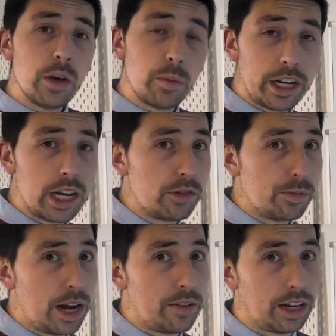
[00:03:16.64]
when it comes to
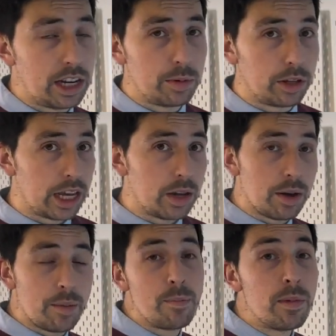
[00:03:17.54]
private label, okay,
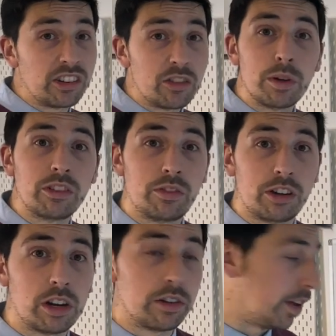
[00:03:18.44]
a massive
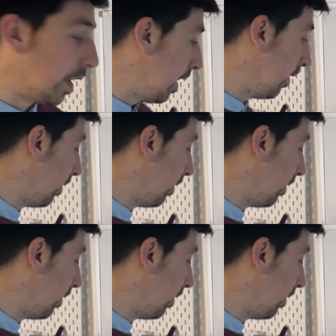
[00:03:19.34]
chunk of it is